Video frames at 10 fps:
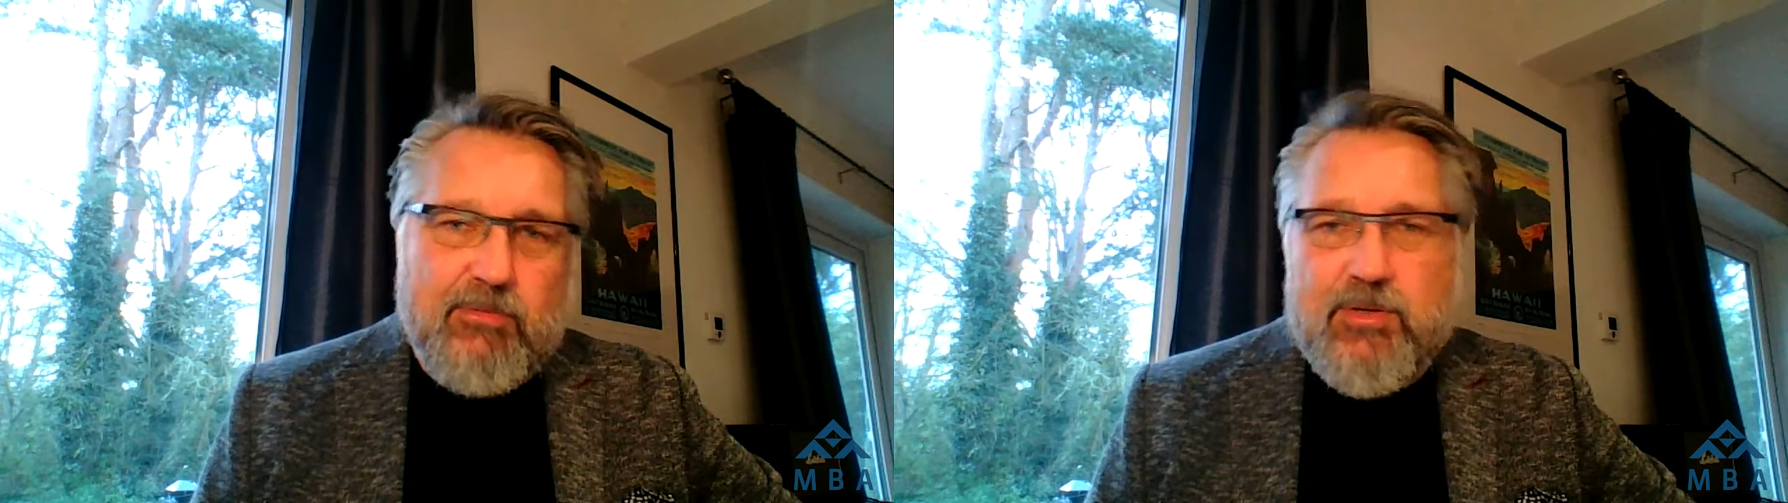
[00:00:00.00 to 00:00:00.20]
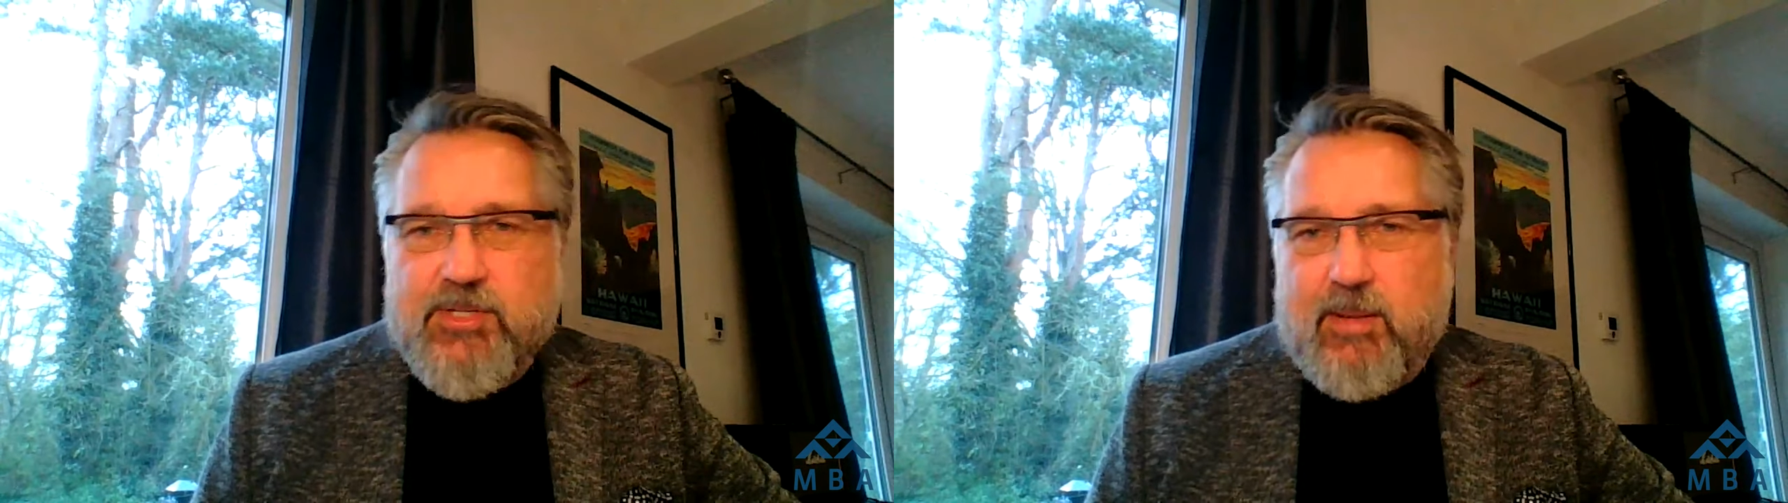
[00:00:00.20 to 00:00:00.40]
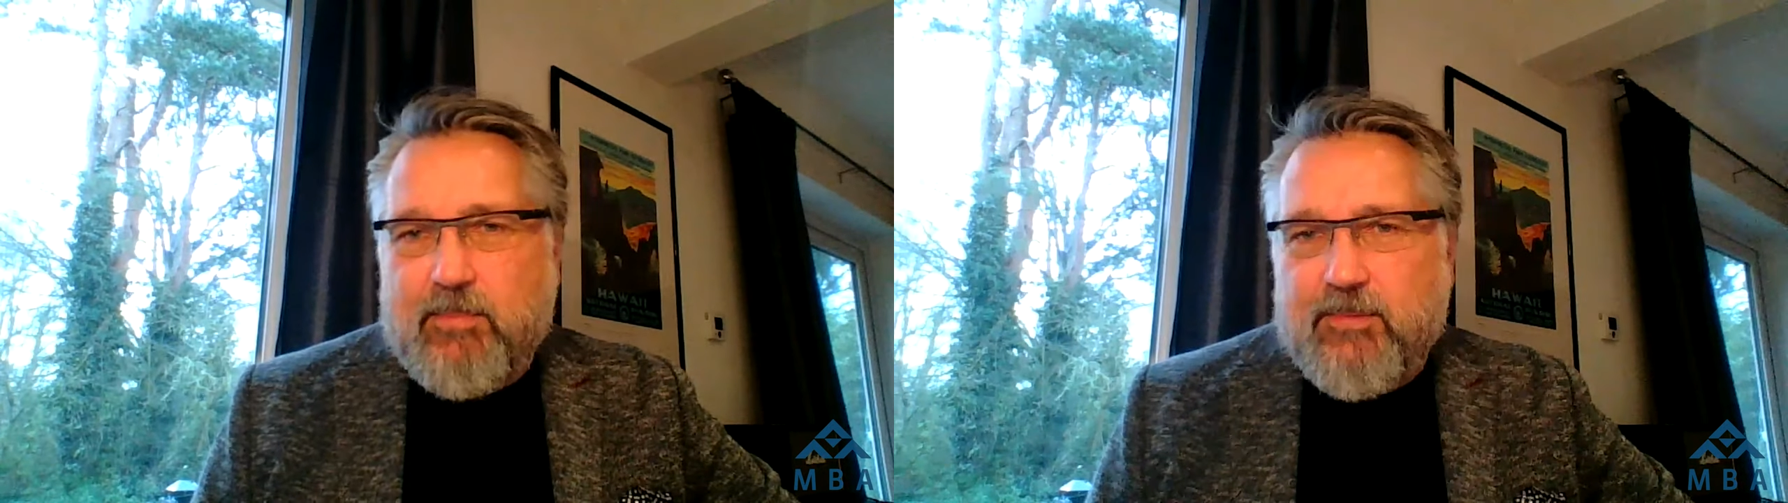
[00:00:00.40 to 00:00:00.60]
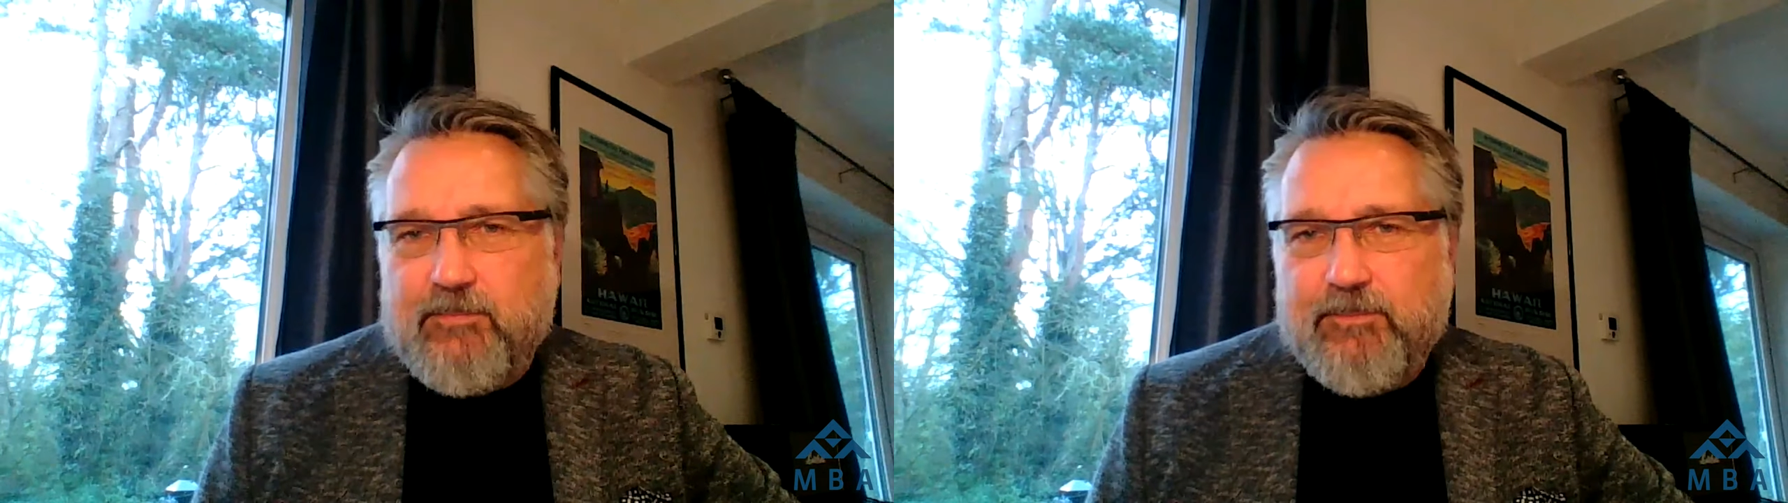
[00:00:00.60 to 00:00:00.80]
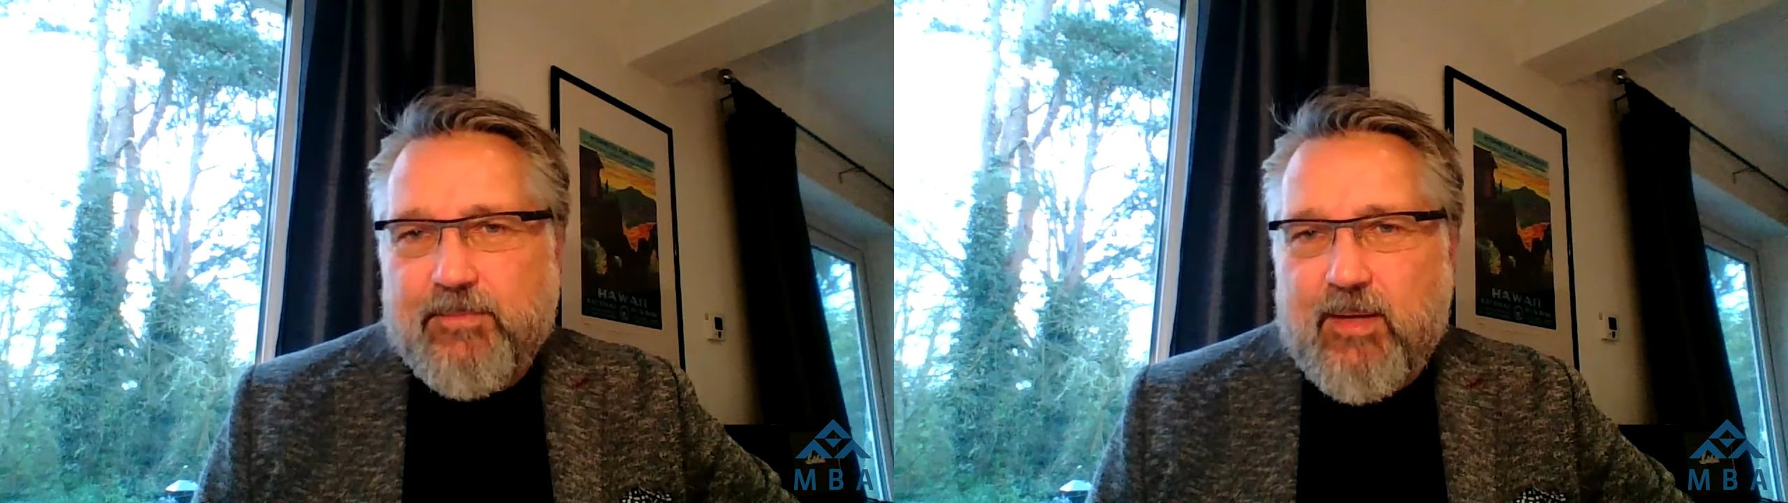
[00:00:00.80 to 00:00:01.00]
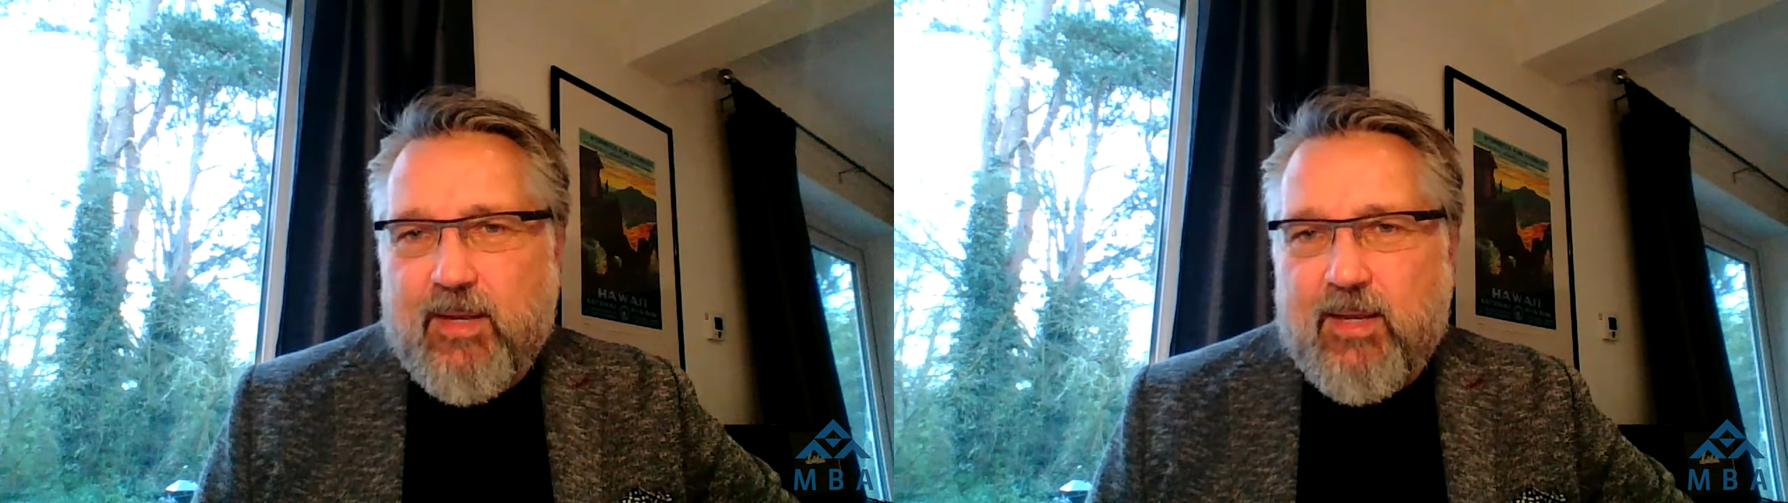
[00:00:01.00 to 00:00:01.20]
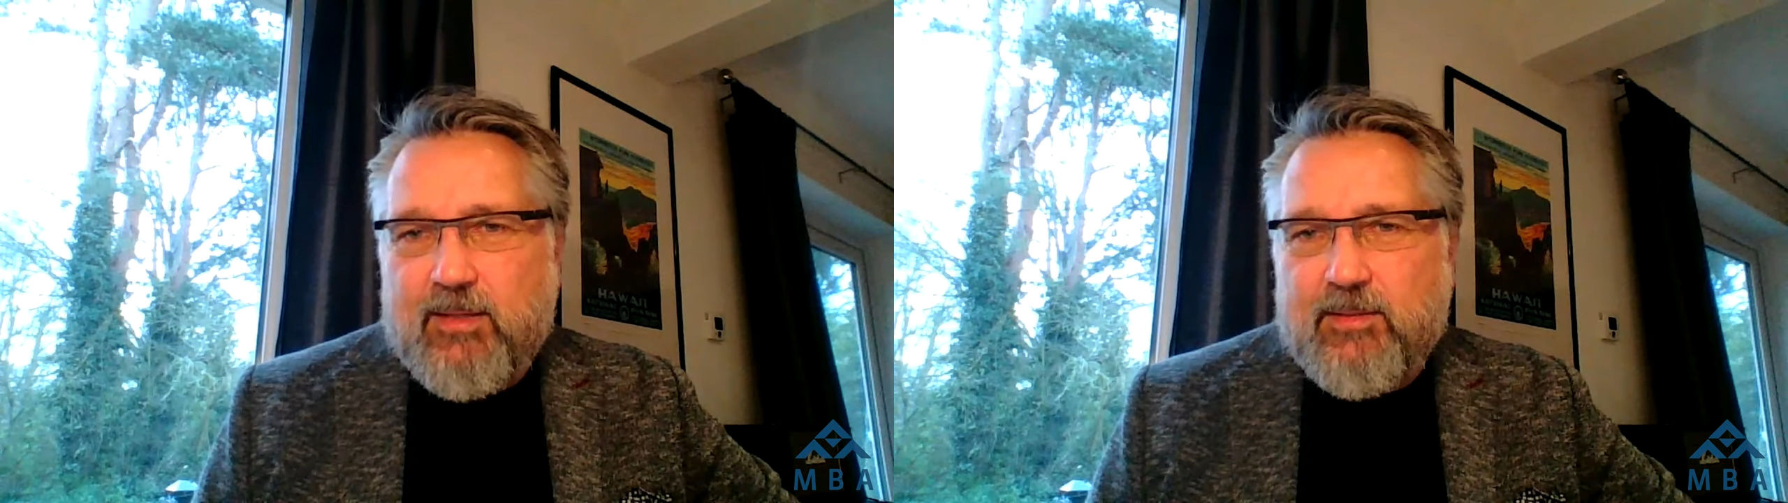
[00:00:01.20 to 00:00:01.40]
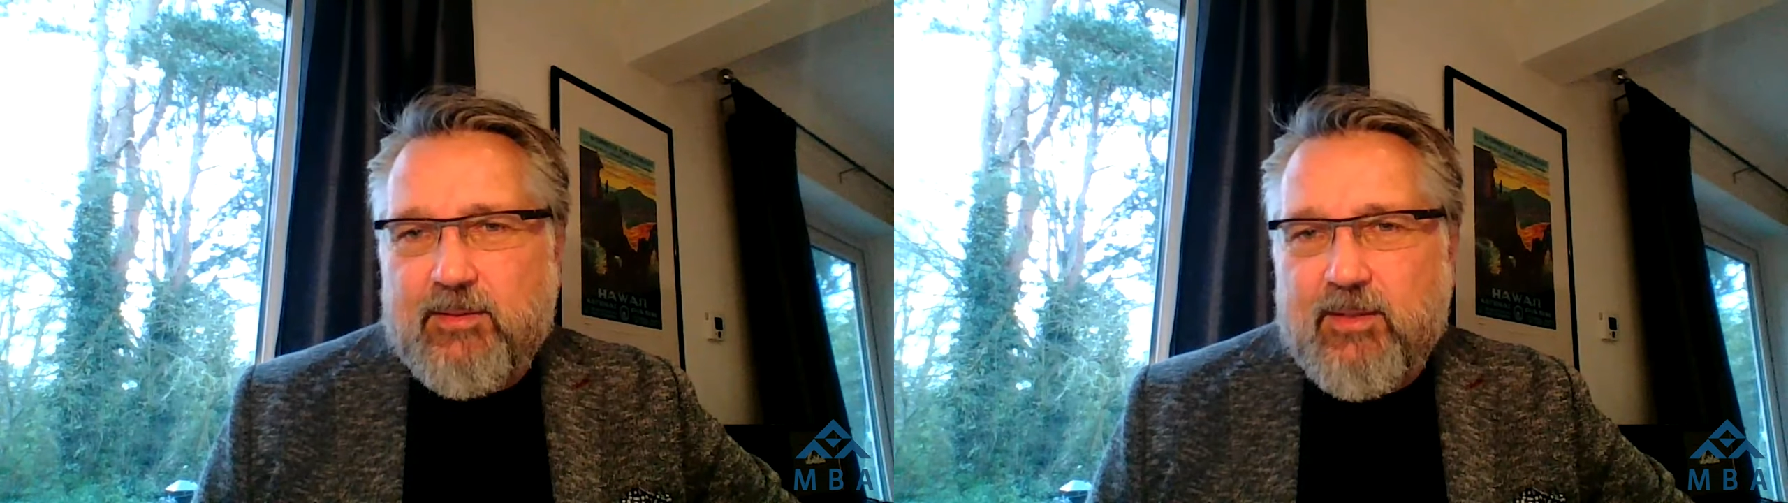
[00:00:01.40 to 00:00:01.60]
for example,
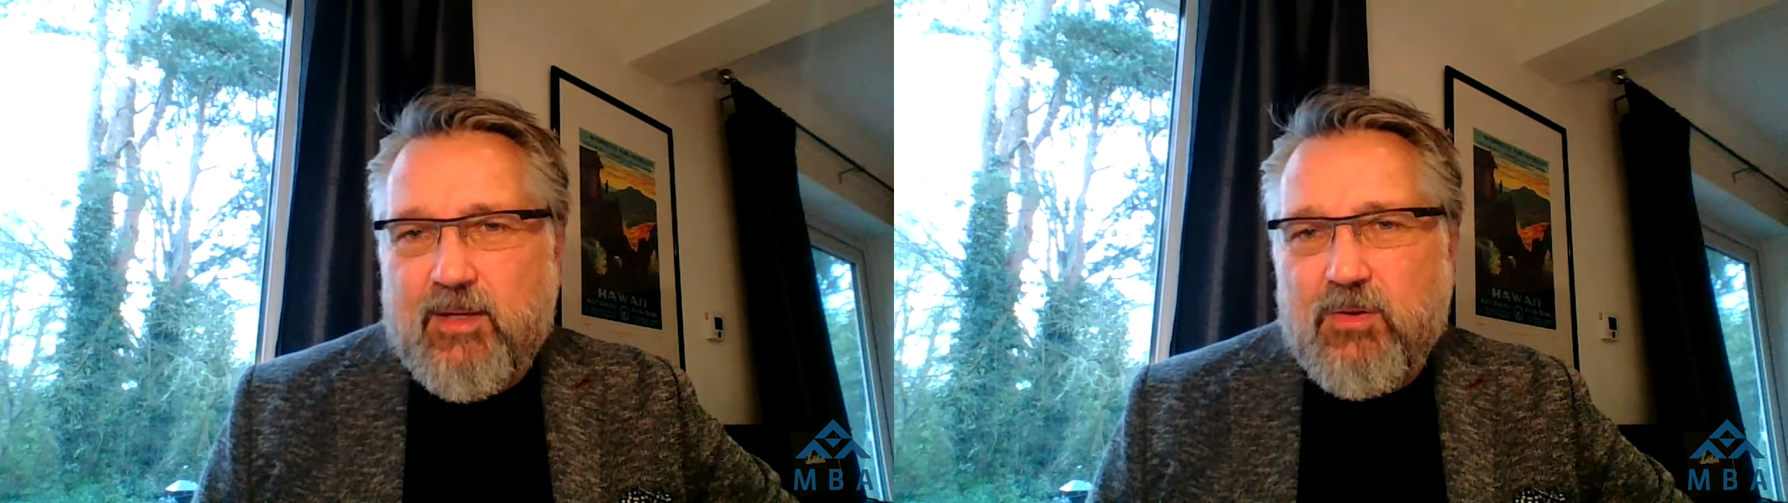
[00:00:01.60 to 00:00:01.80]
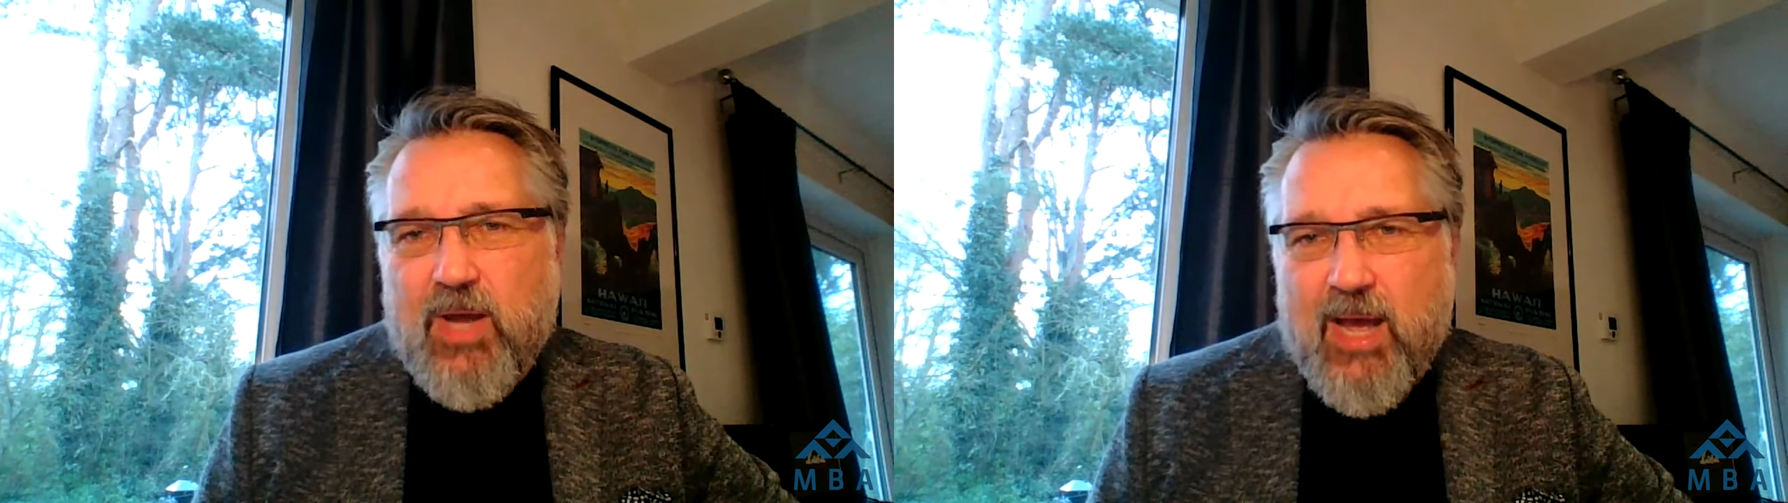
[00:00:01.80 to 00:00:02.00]
and look